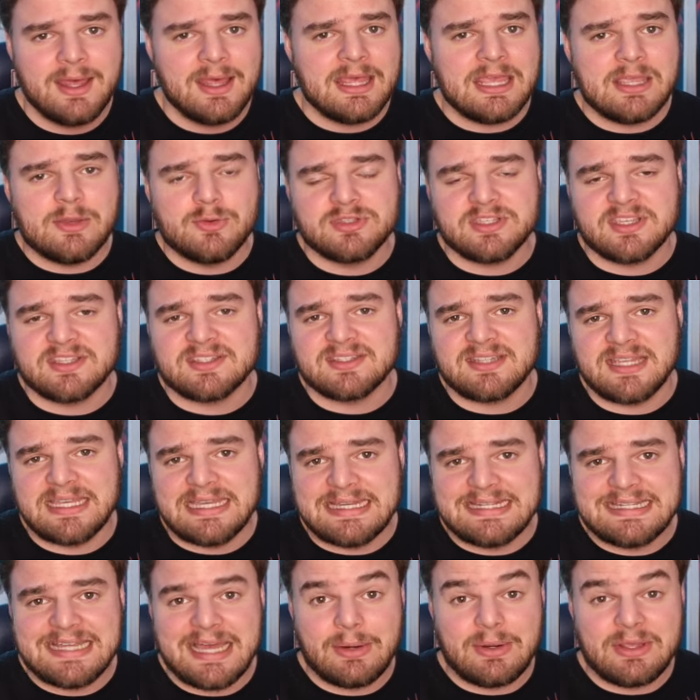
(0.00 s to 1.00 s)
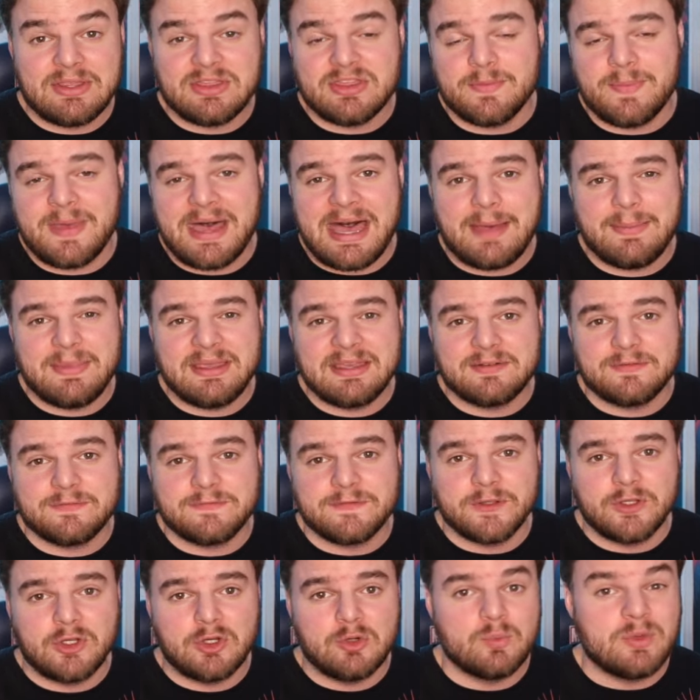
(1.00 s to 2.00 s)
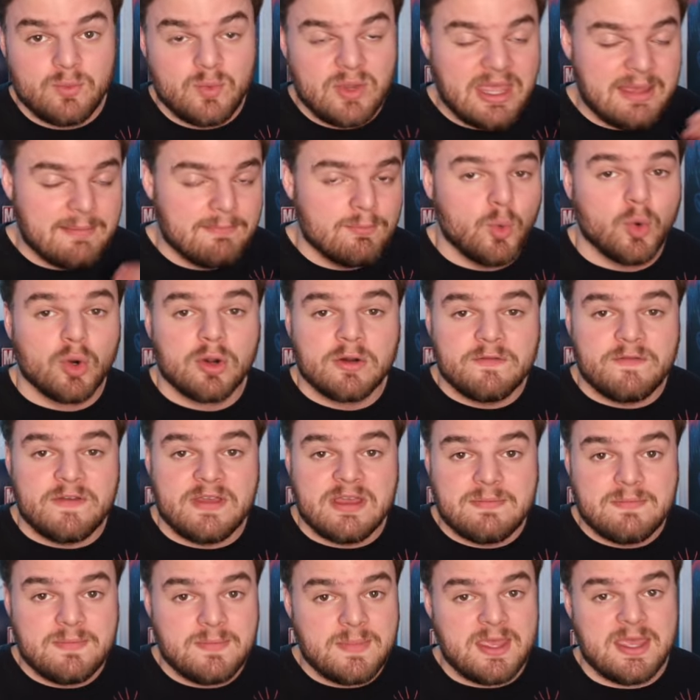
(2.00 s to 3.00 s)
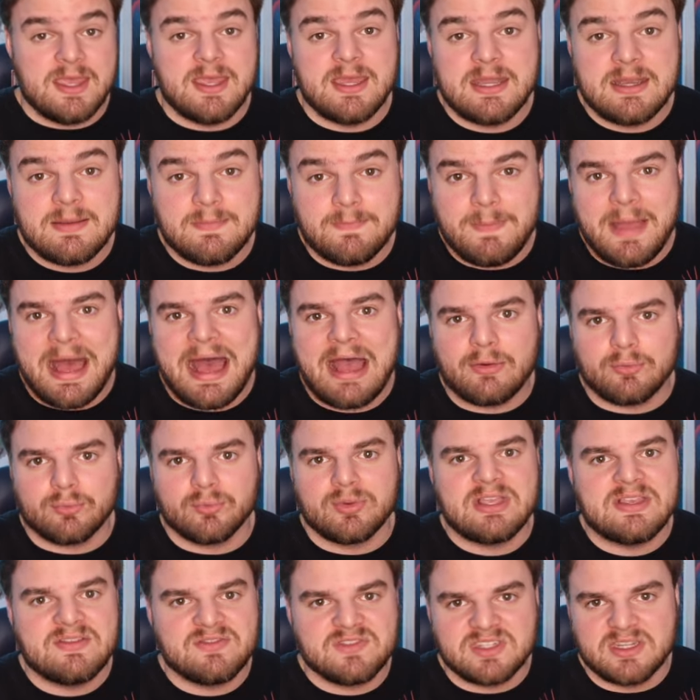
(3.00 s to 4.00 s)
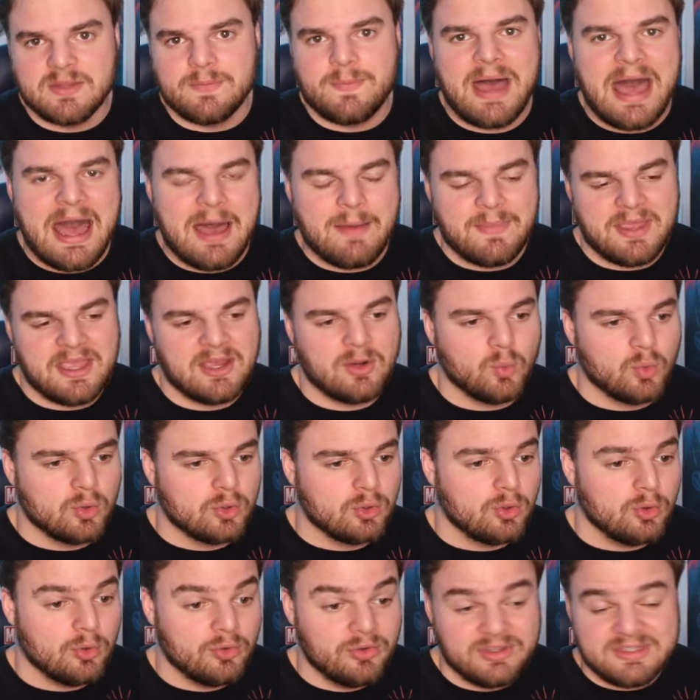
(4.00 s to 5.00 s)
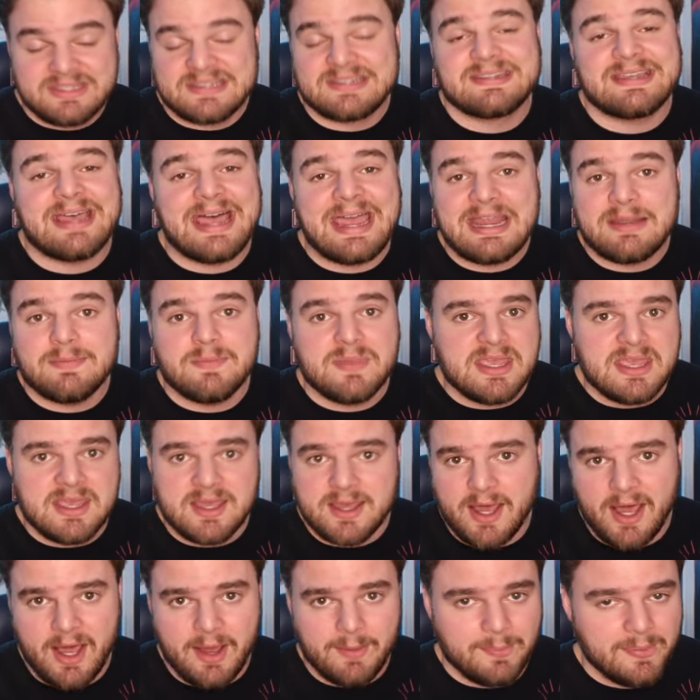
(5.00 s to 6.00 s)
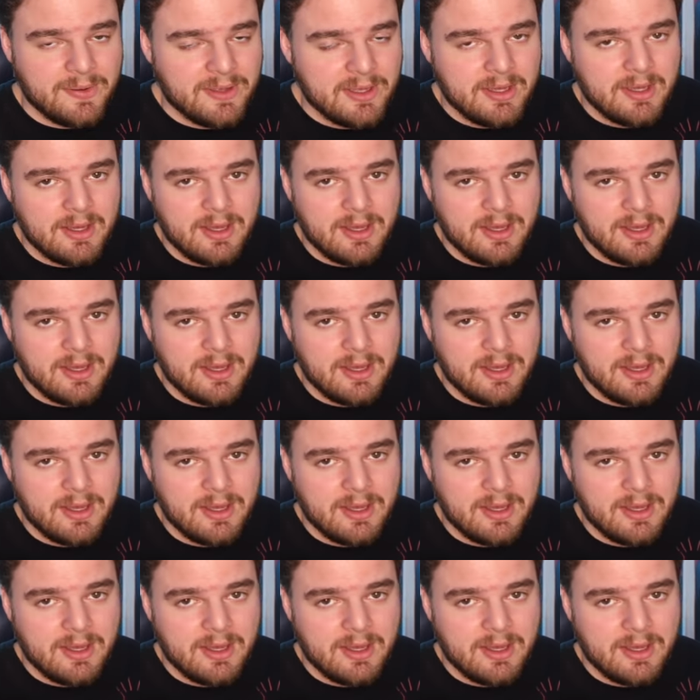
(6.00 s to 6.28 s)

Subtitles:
He was a standout in the Batman film. We get more of him in Matt Reeves' The Batman world. Sign me up.